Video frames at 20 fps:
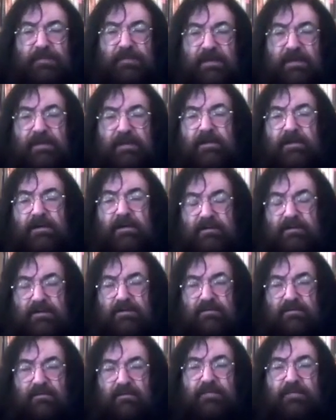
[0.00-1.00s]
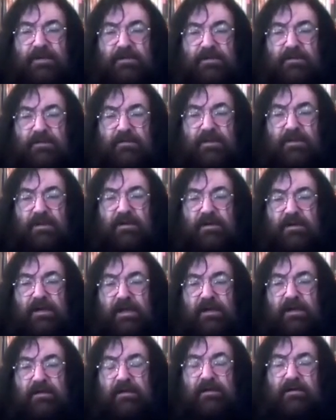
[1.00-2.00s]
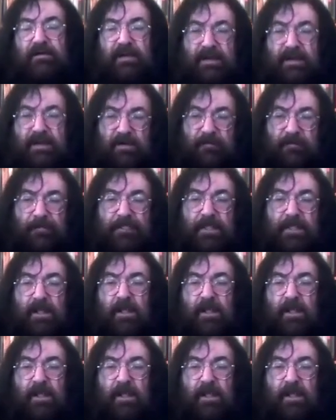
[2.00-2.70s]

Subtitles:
by the European Union and NATO.